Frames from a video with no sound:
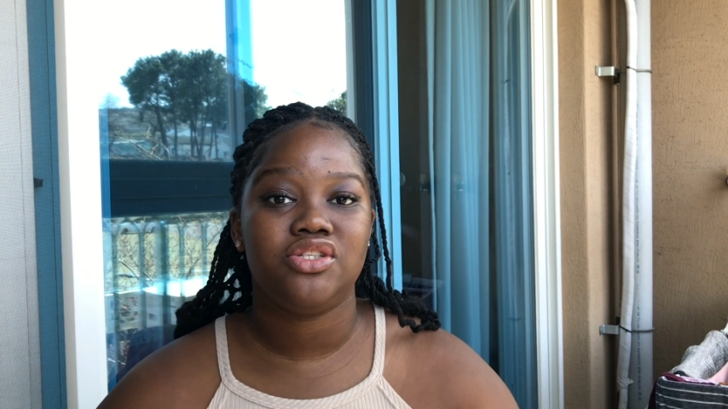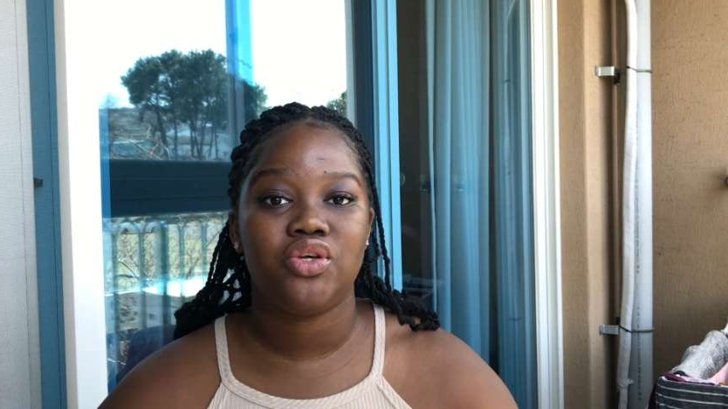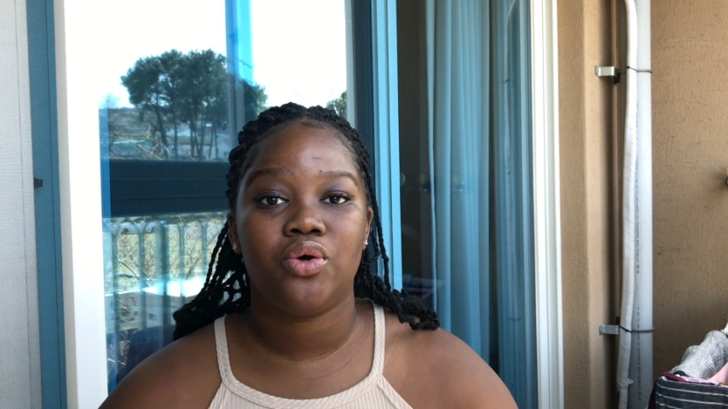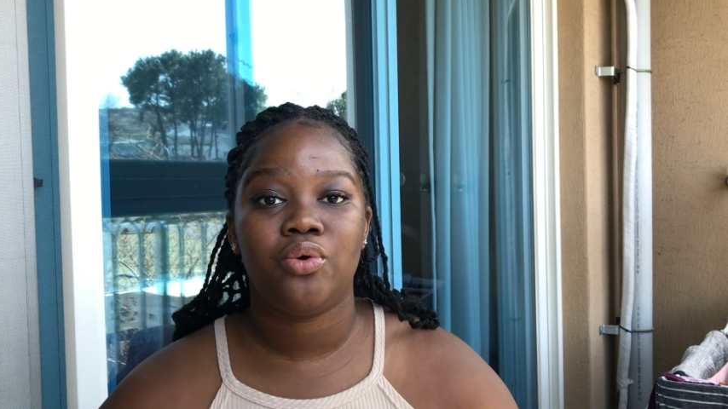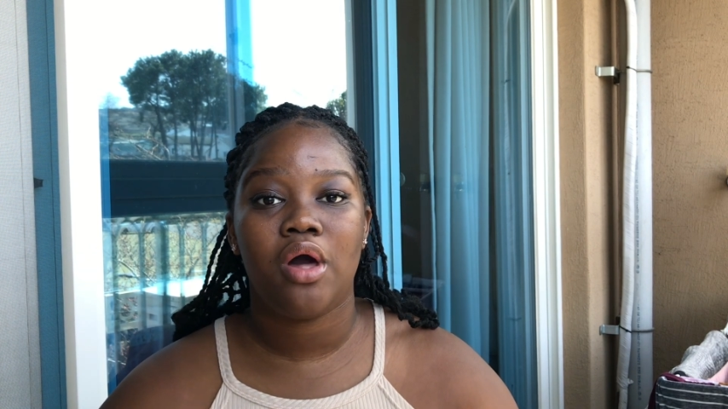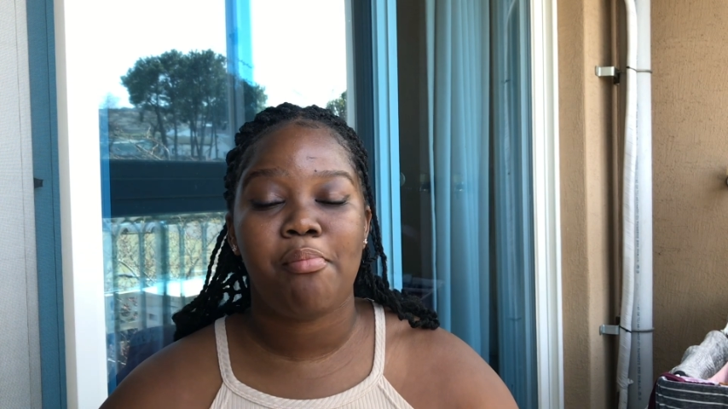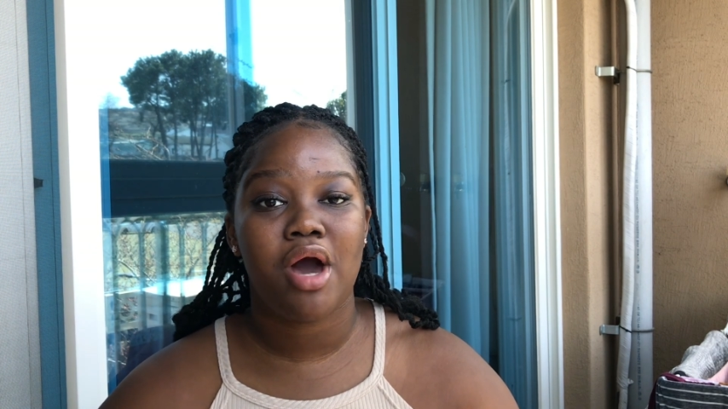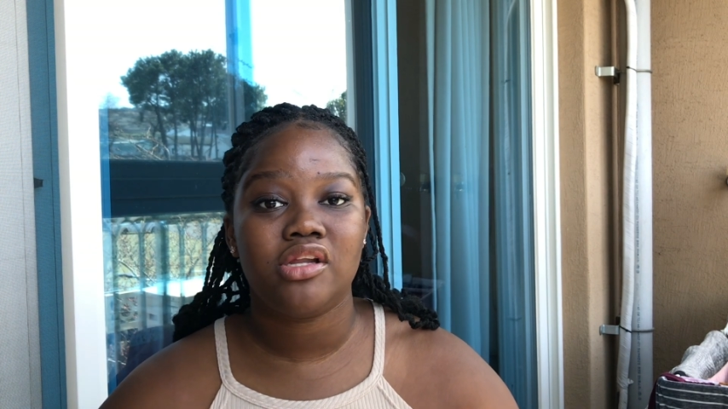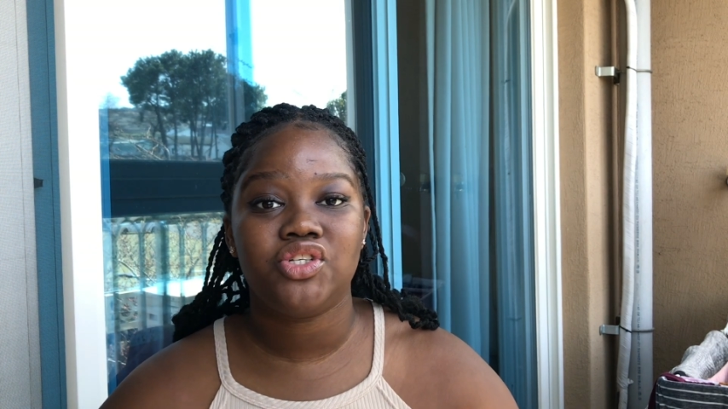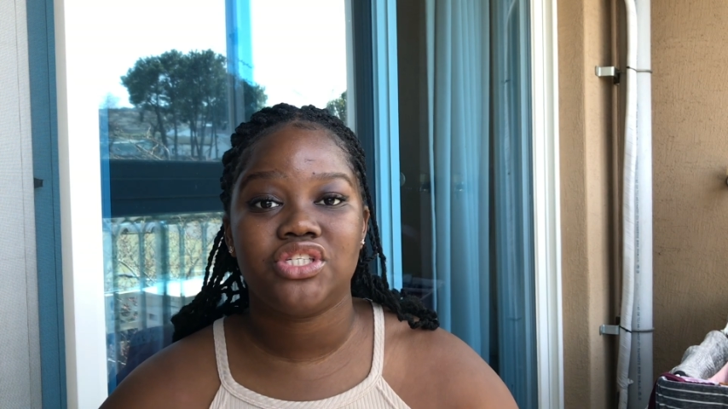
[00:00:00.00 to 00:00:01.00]
so
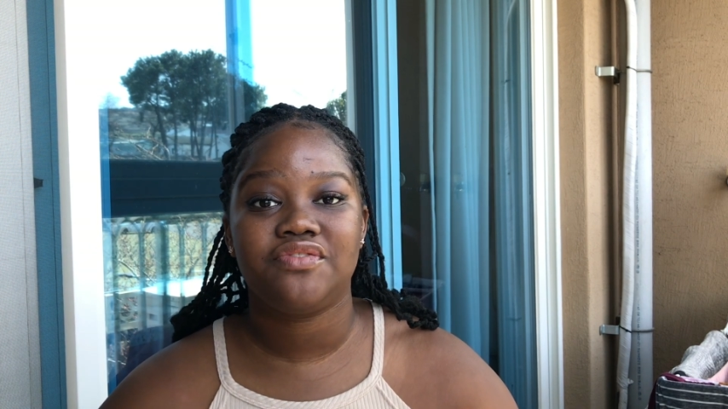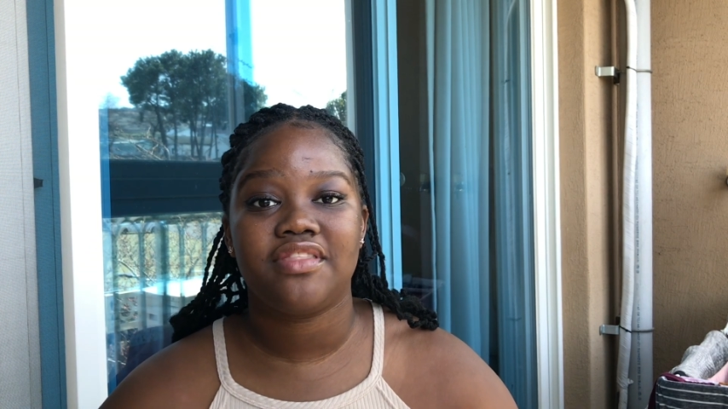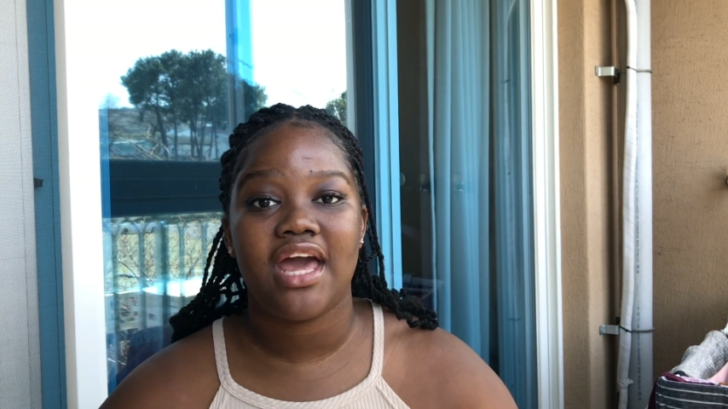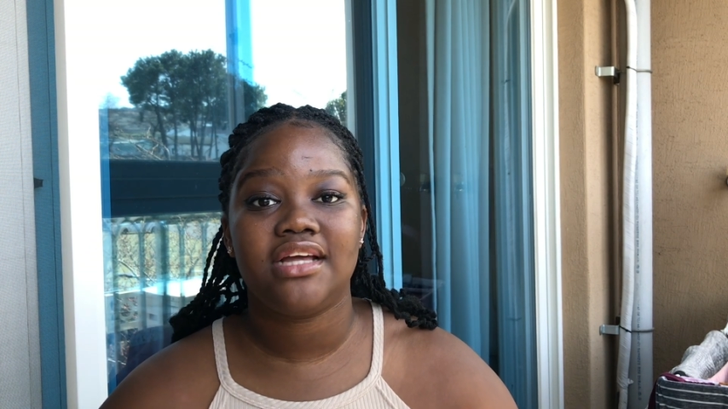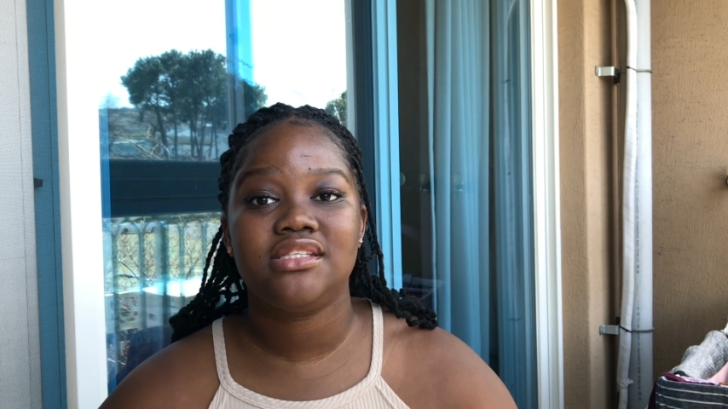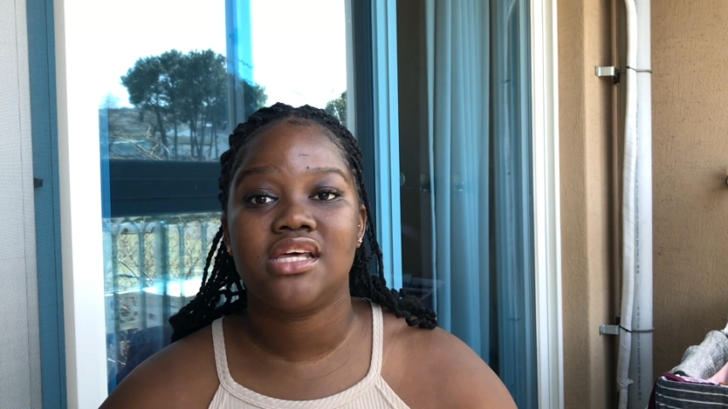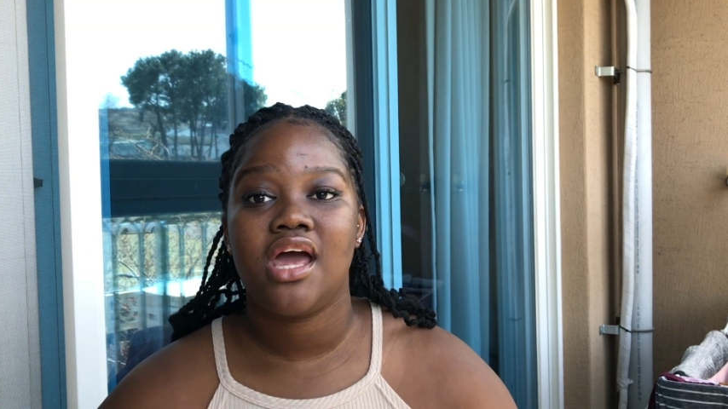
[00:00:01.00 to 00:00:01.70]
apologies for that.